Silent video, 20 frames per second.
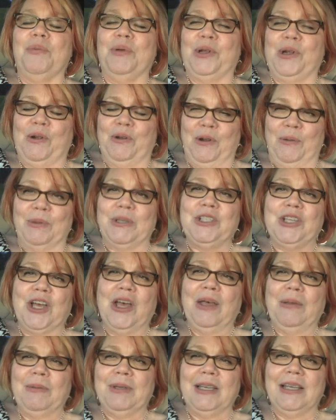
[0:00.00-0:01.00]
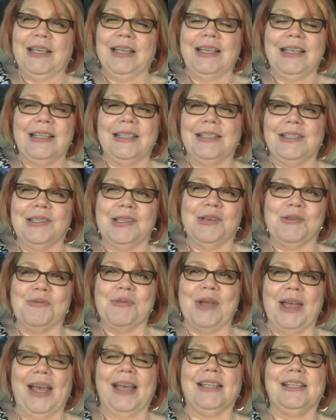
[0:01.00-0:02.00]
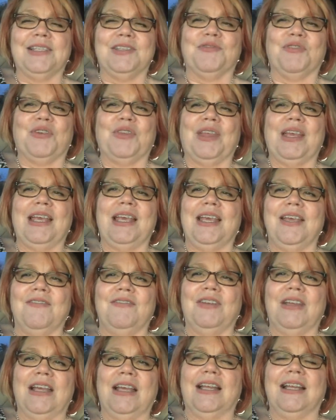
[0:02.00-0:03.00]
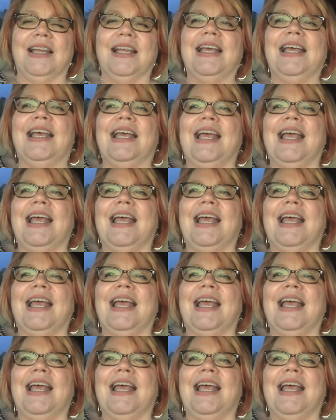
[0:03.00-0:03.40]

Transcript: put on our pajamas, rest for the evening,